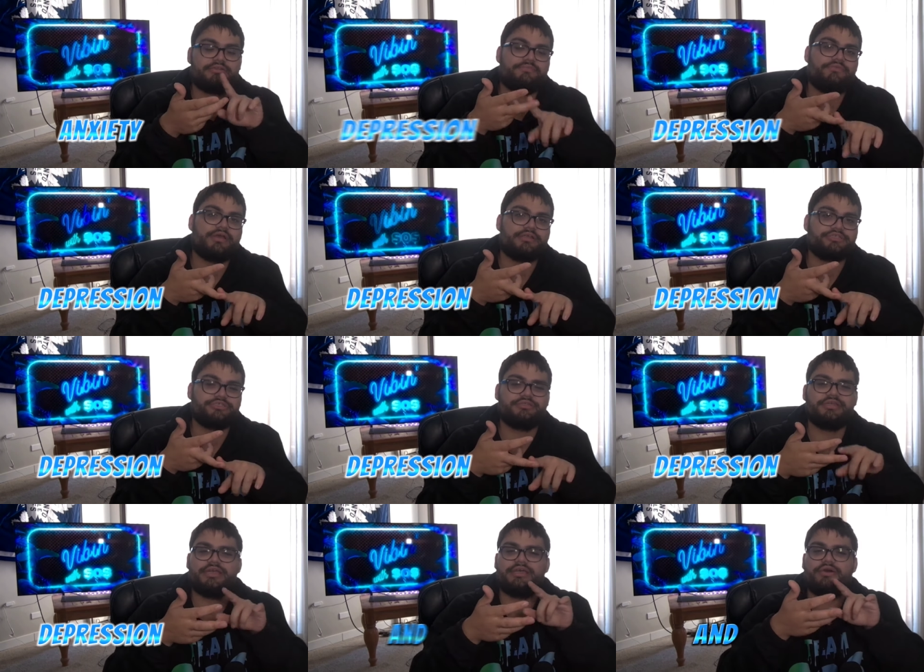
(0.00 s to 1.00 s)

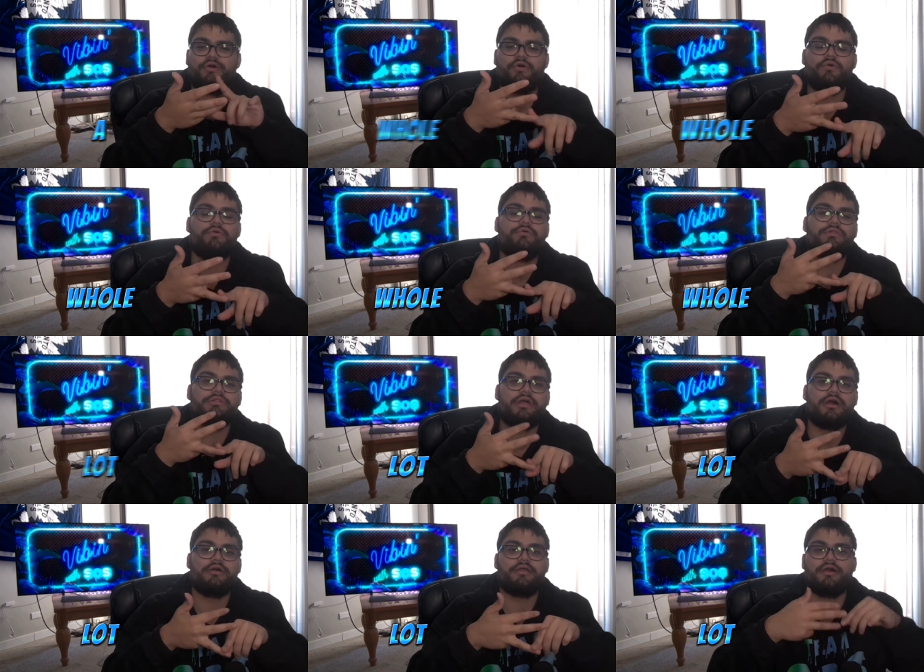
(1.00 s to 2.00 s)
depression and a whole
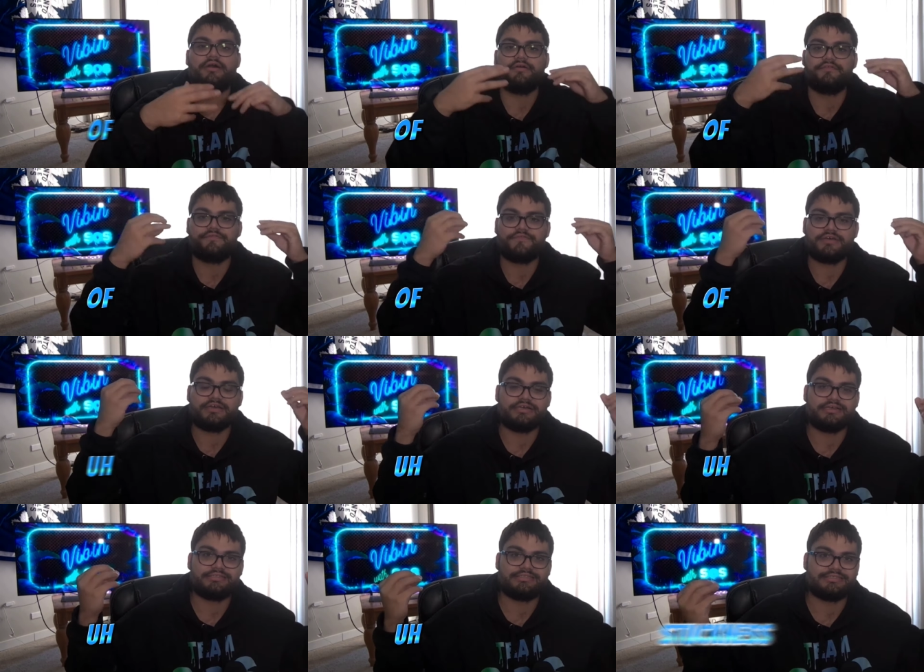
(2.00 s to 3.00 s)
lot of
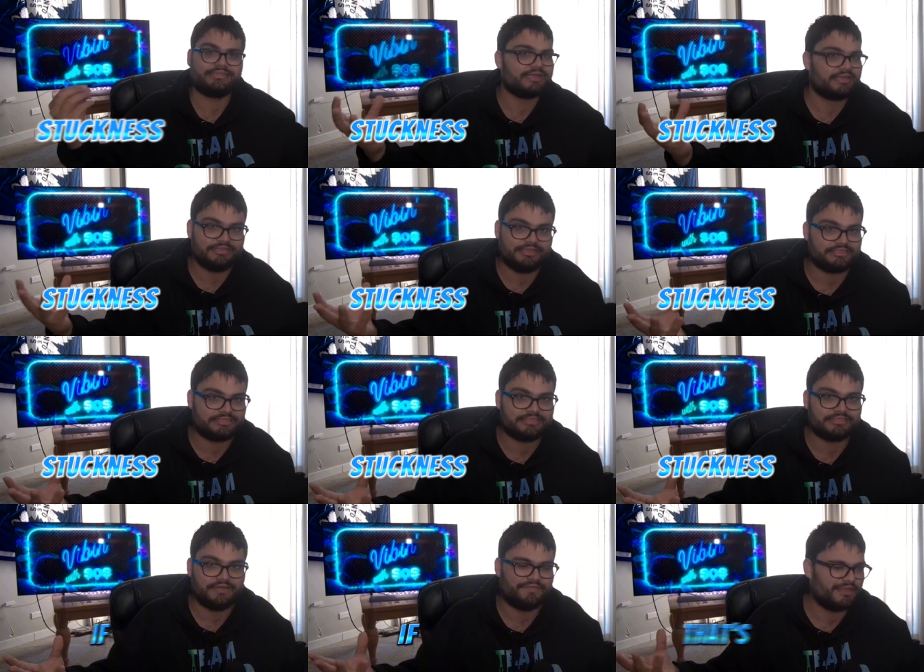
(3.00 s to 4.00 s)
uh,
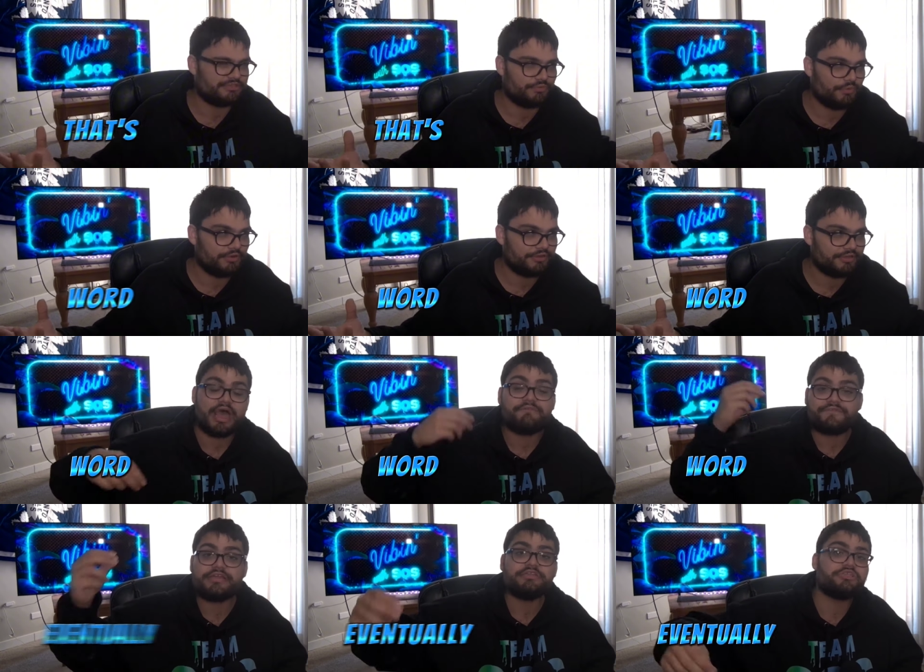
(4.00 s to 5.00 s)
stuckness if that's a word
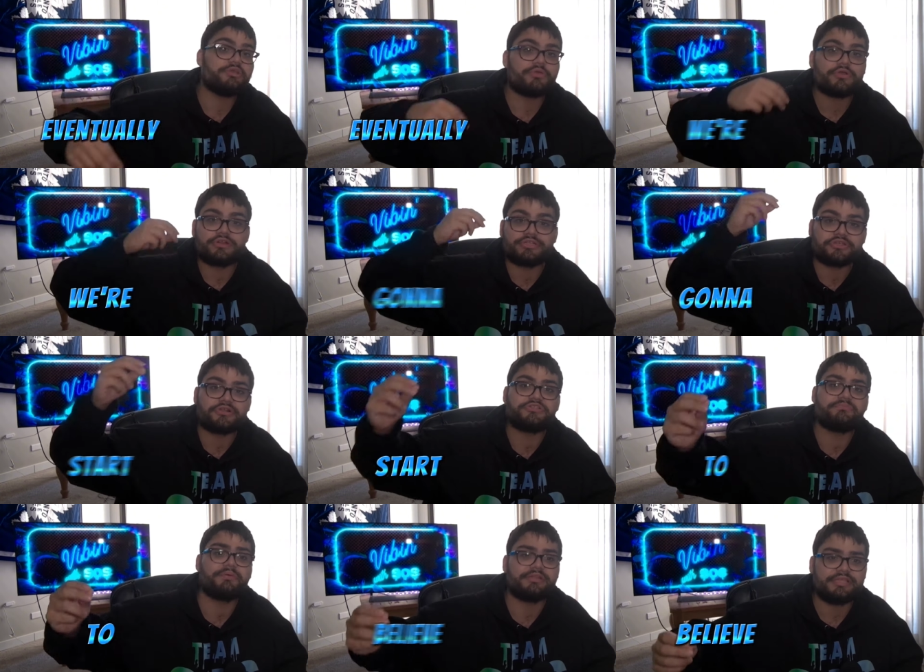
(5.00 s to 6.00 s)
eventually we're going to start
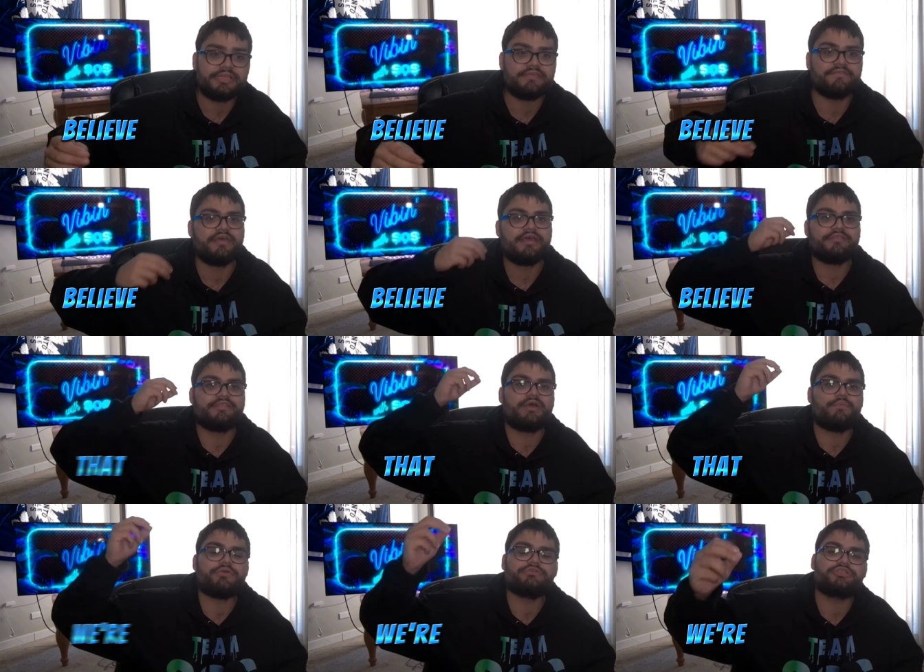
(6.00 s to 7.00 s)
to believe
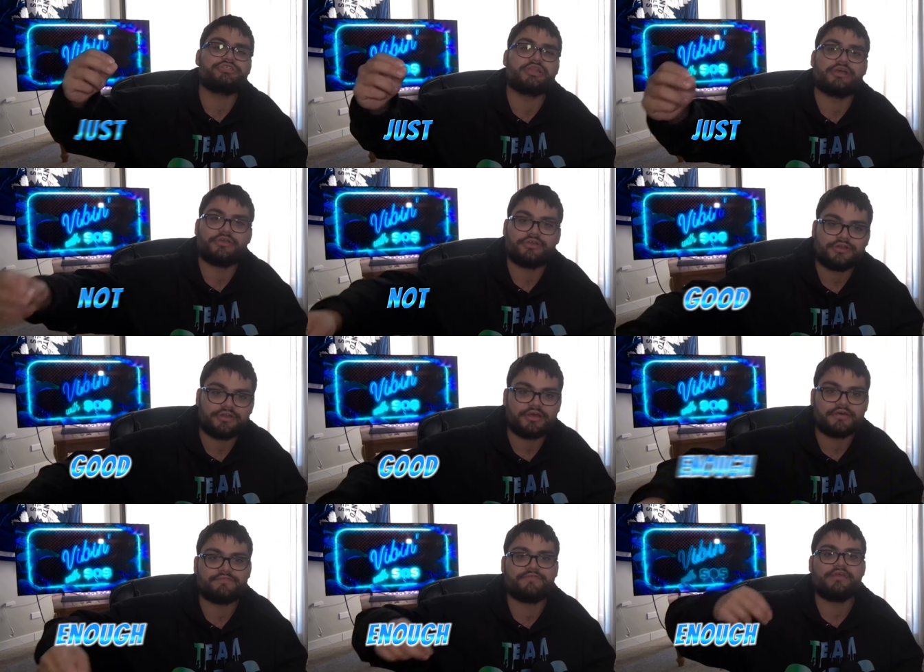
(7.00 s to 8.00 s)
that we're just not good
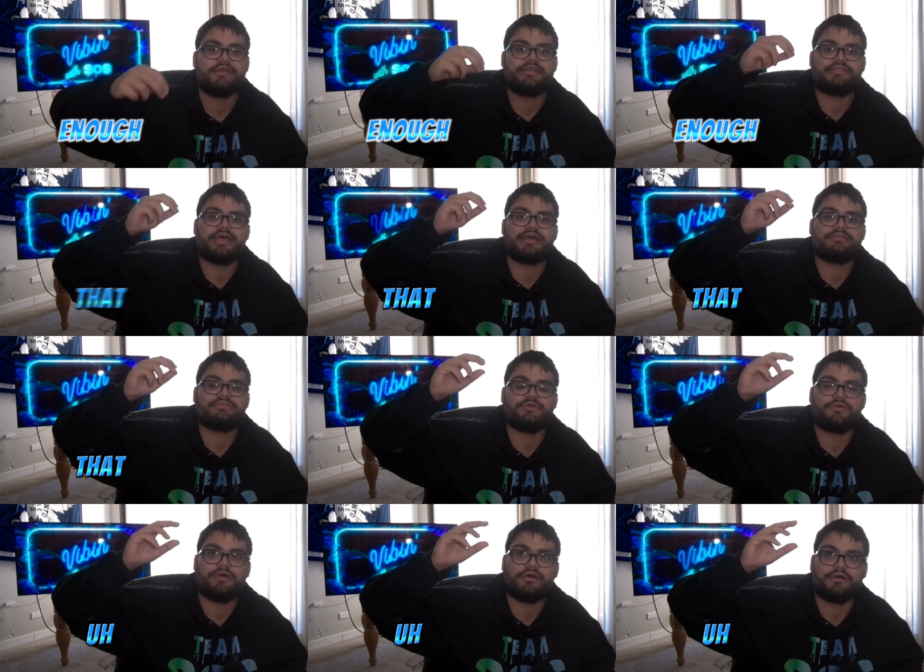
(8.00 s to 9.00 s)
enough that
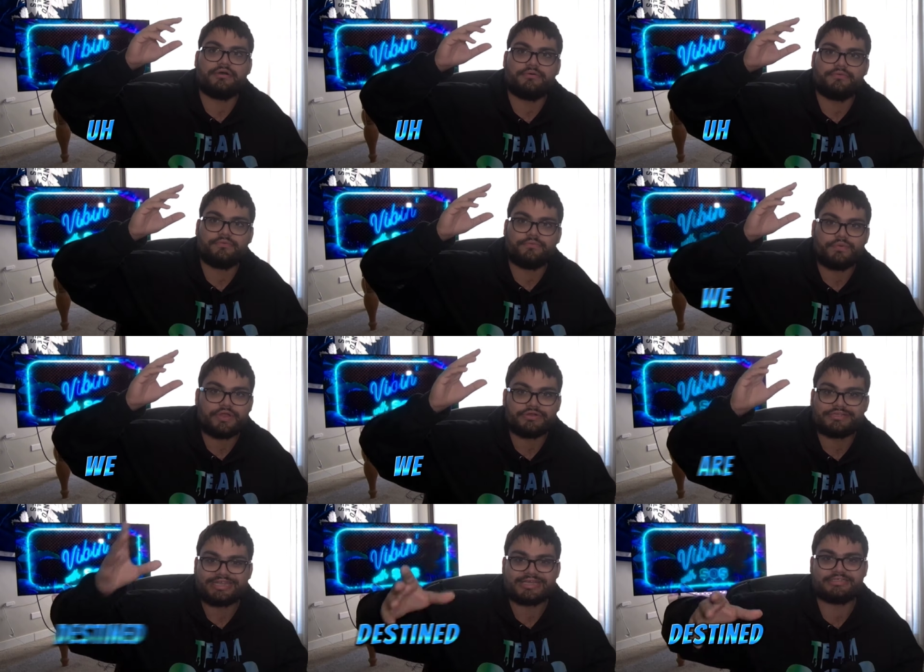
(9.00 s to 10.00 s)
uh, we're
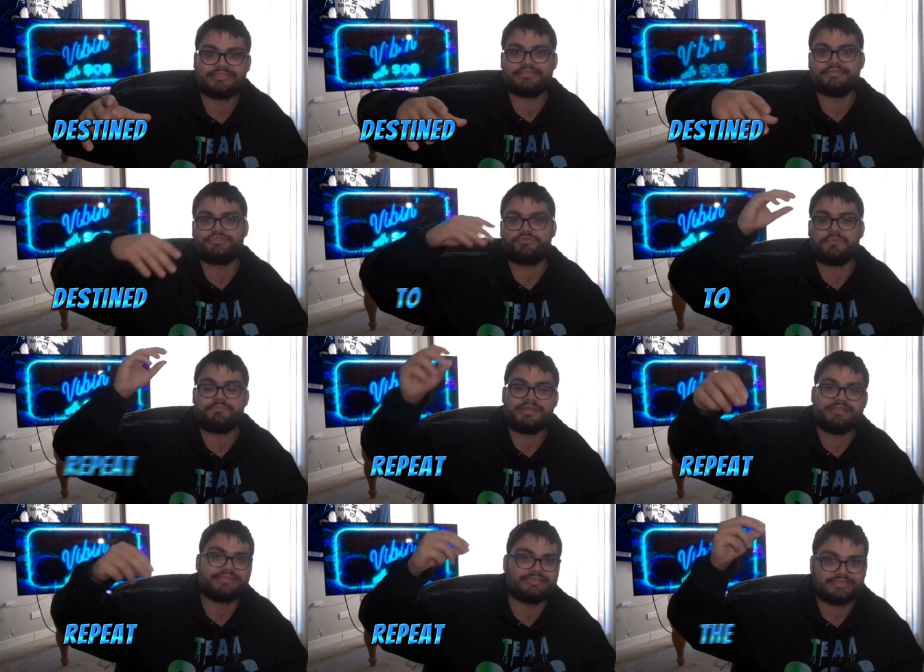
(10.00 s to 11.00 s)
destined to
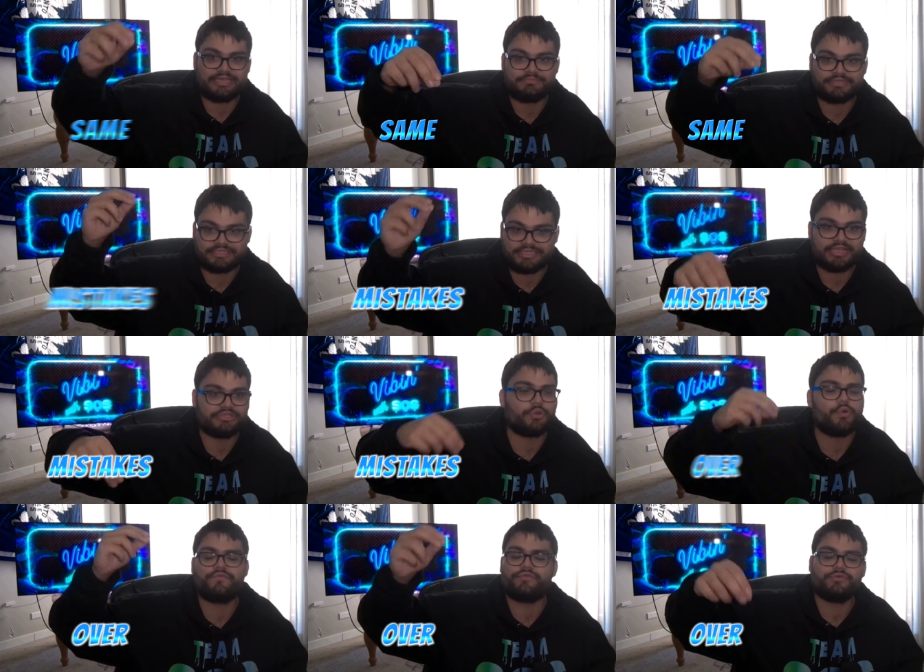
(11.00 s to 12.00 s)
repeat the same mistakes
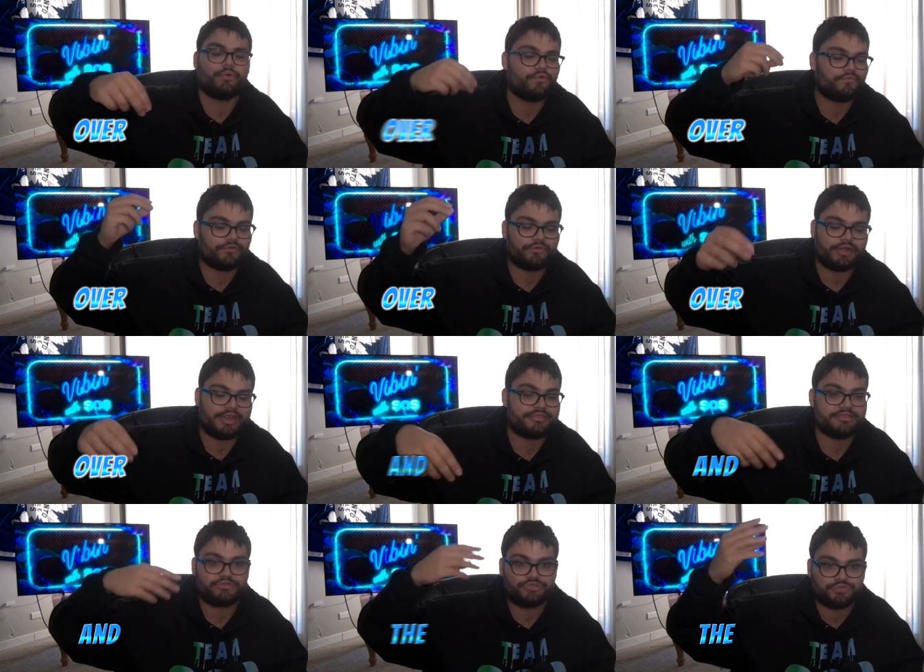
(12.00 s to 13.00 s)
over and over
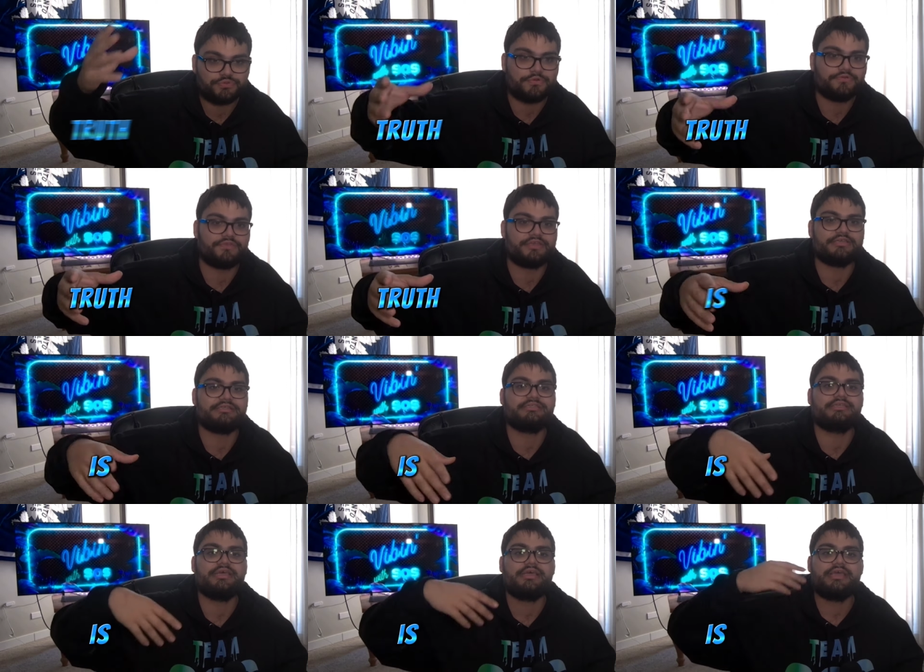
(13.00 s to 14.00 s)
and the truth
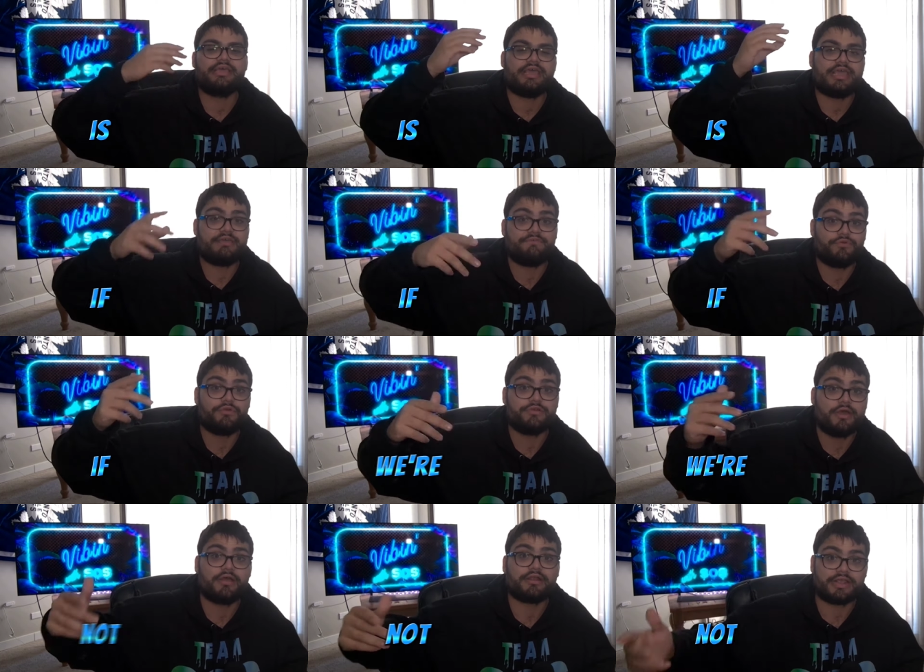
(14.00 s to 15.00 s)
is if we're
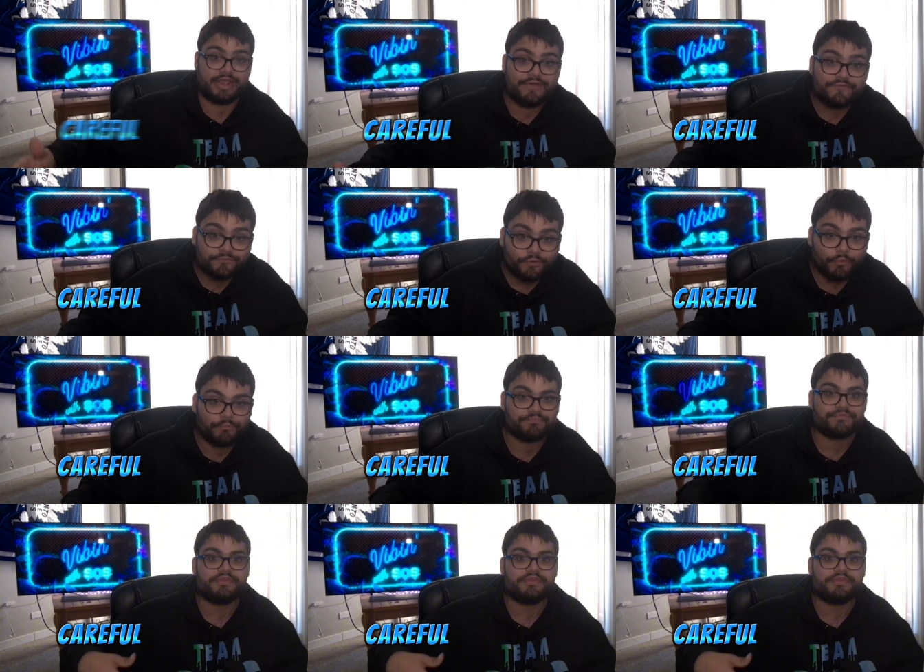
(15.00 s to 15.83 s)
not careful